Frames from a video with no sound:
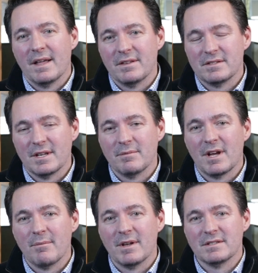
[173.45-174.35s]
at the same
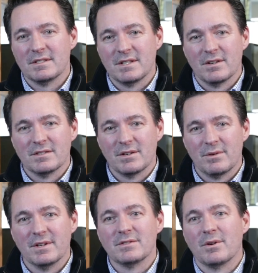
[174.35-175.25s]
time as a sales
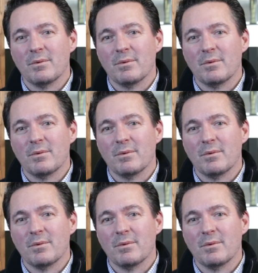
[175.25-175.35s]
increase,